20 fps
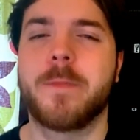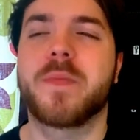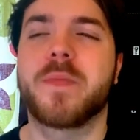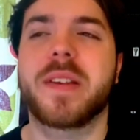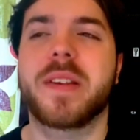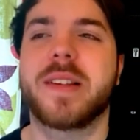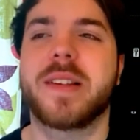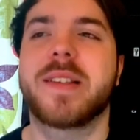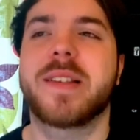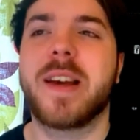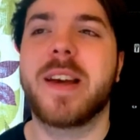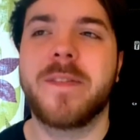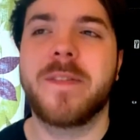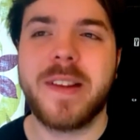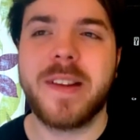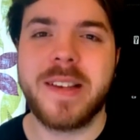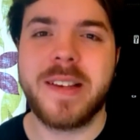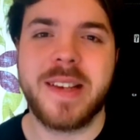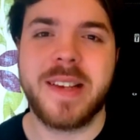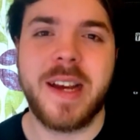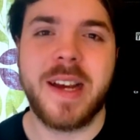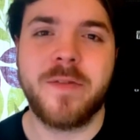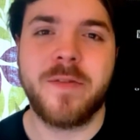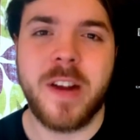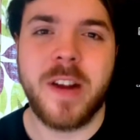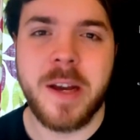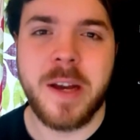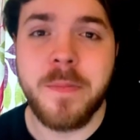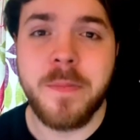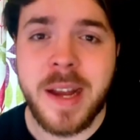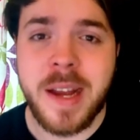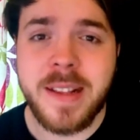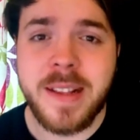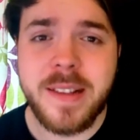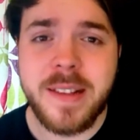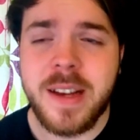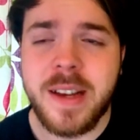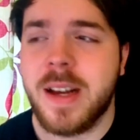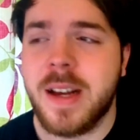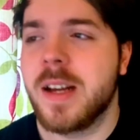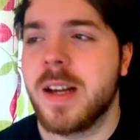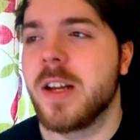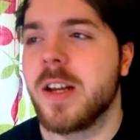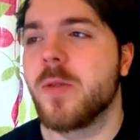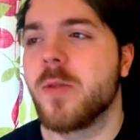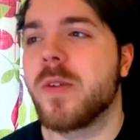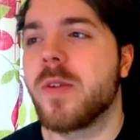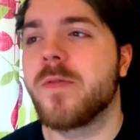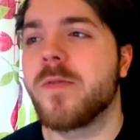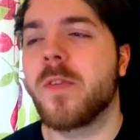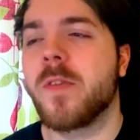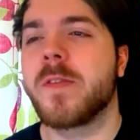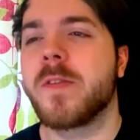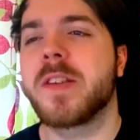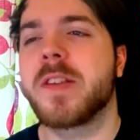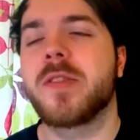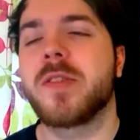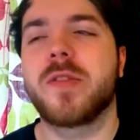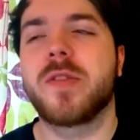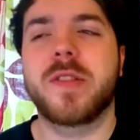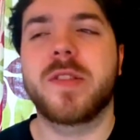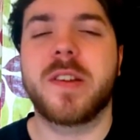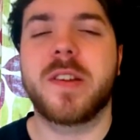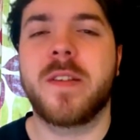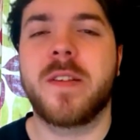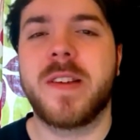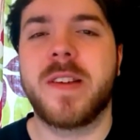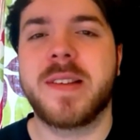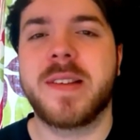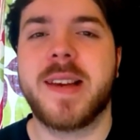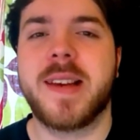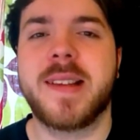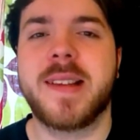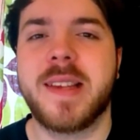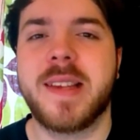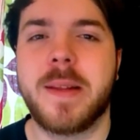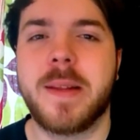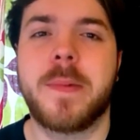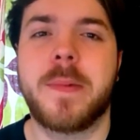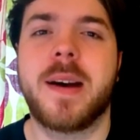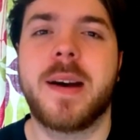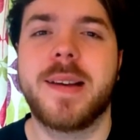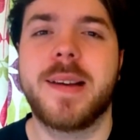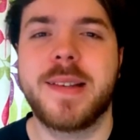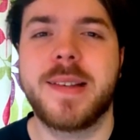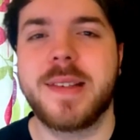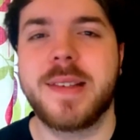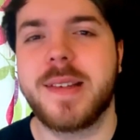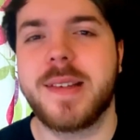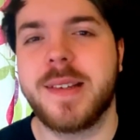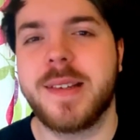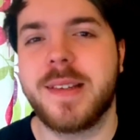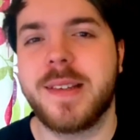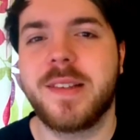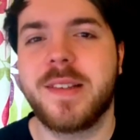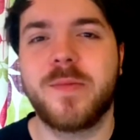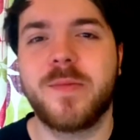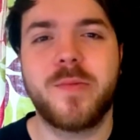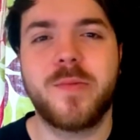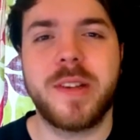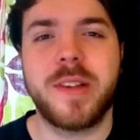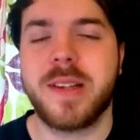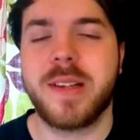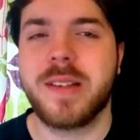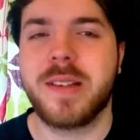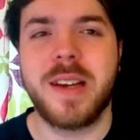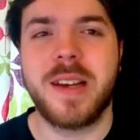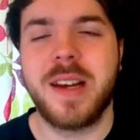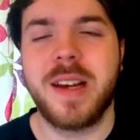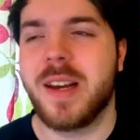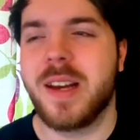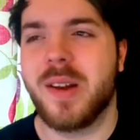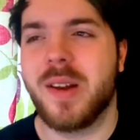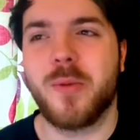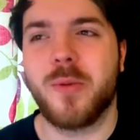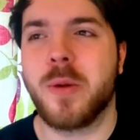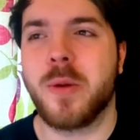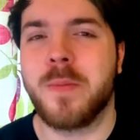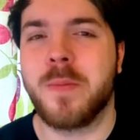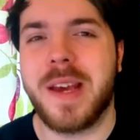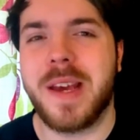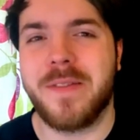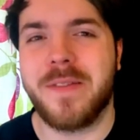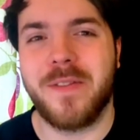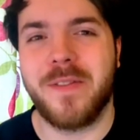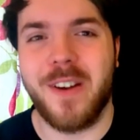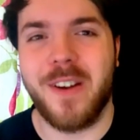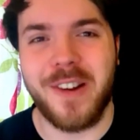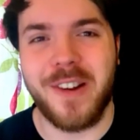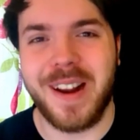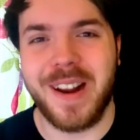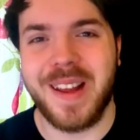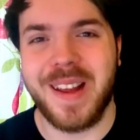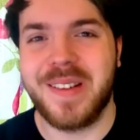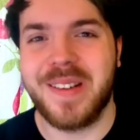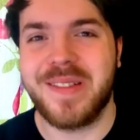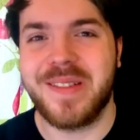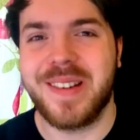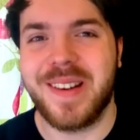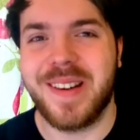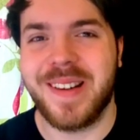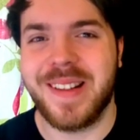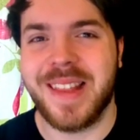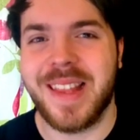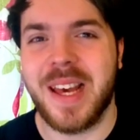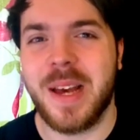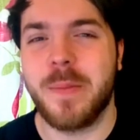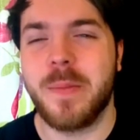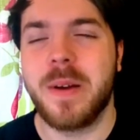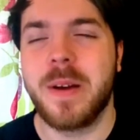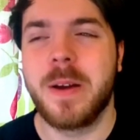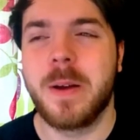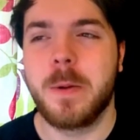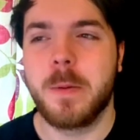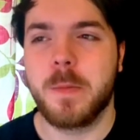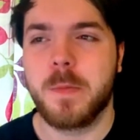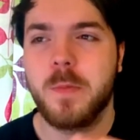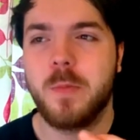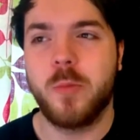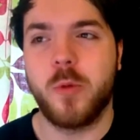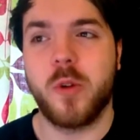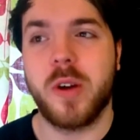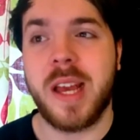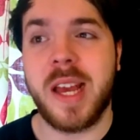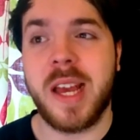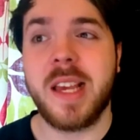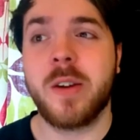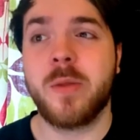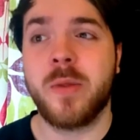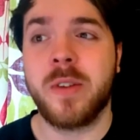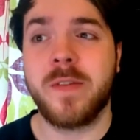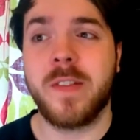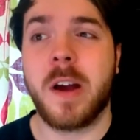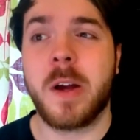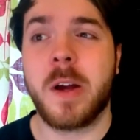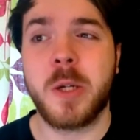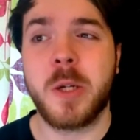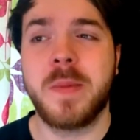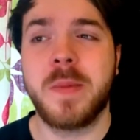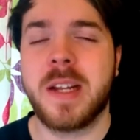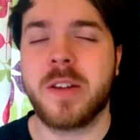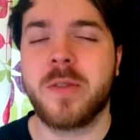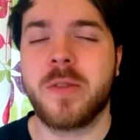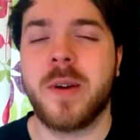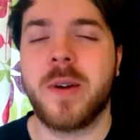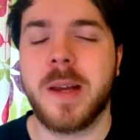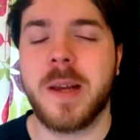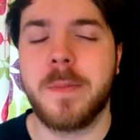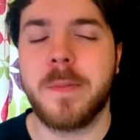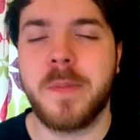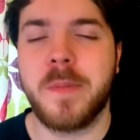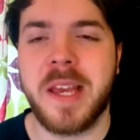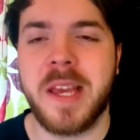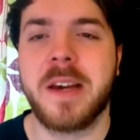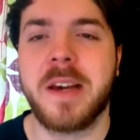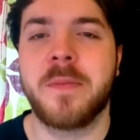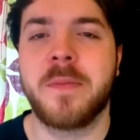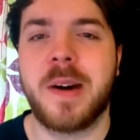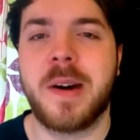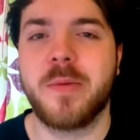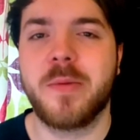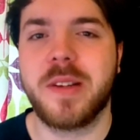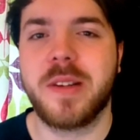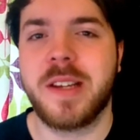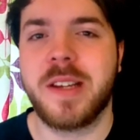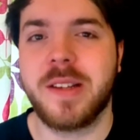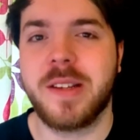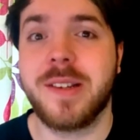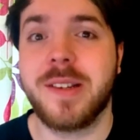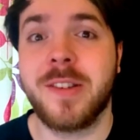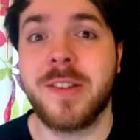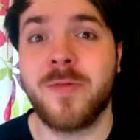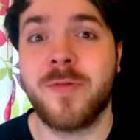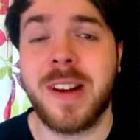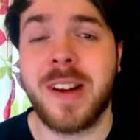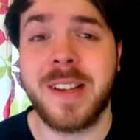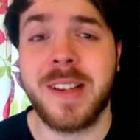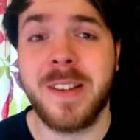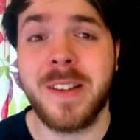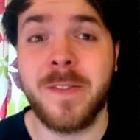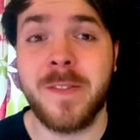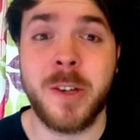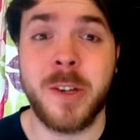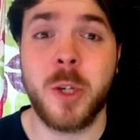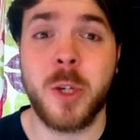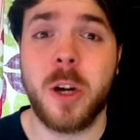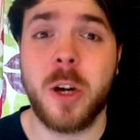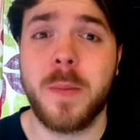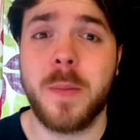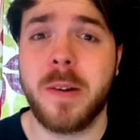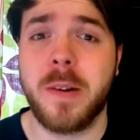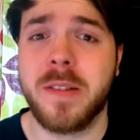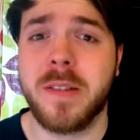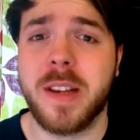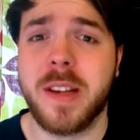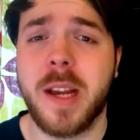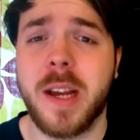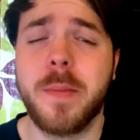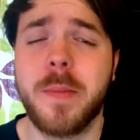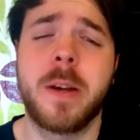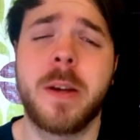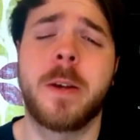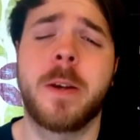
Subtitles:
It's definitely a site I'd recommend. We've obviously done survey sites in the past and we made very little on them. But here we've actually made quite a big amount in a relatively short amount of time.